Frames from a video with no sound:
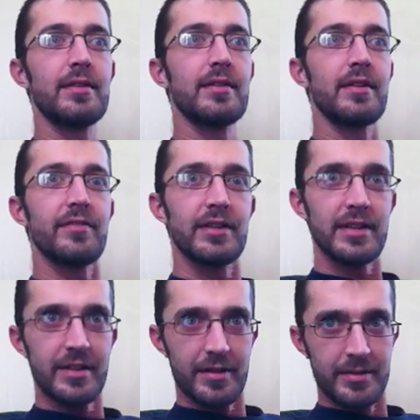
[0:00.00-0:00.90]

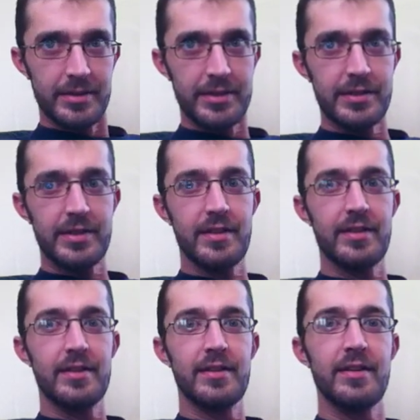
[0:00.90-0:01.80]
videos,
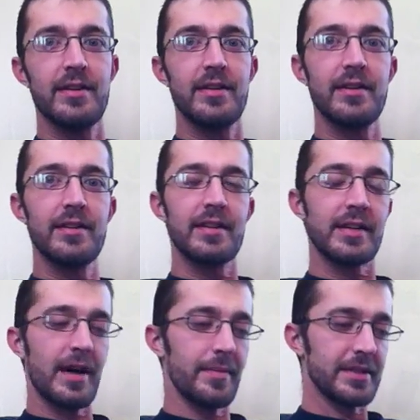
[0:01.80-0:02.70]
the
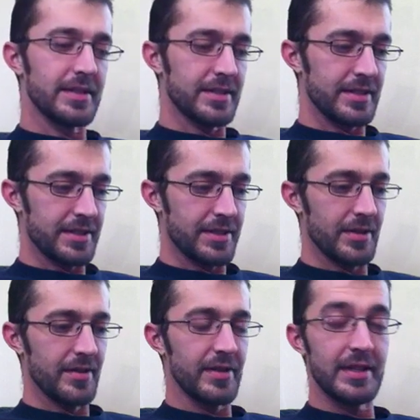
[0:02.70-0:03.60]
comments
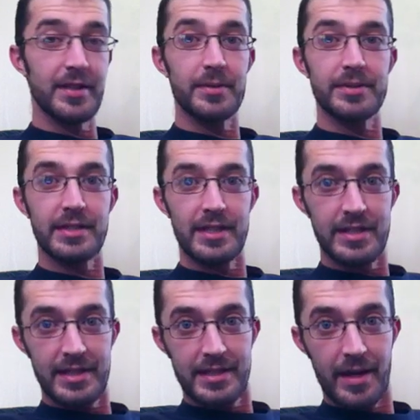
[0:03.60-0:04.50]
to the videos that
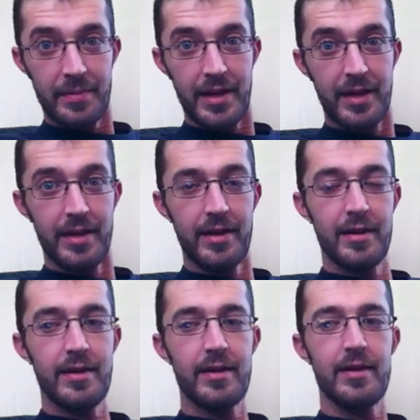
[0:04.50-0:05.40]
did come in,
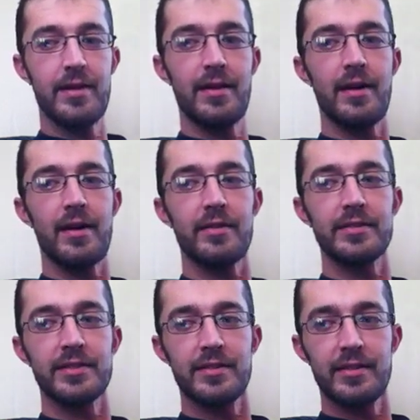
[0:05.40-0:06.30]

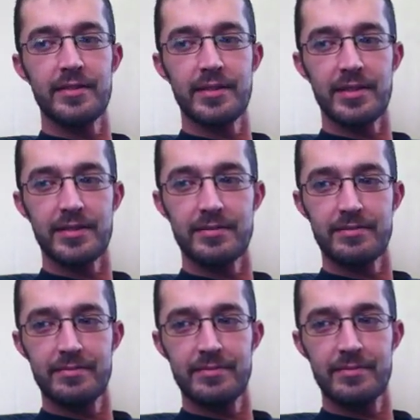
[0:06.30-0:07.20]
I just
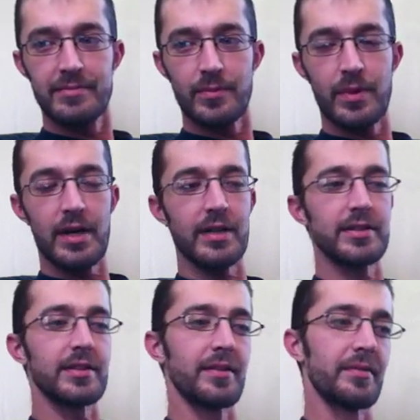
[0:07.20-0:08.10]

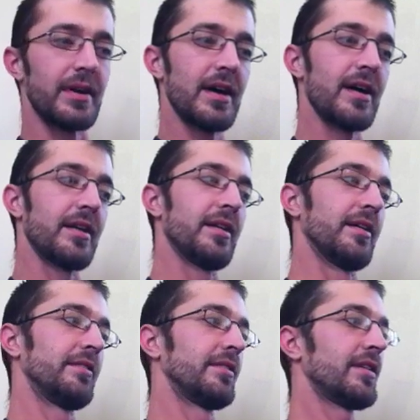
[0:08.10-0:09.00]
watched and read
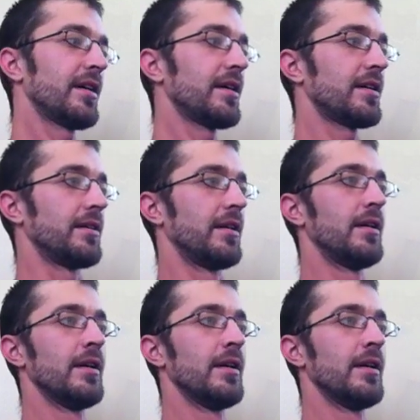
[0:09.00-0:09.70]
and read. And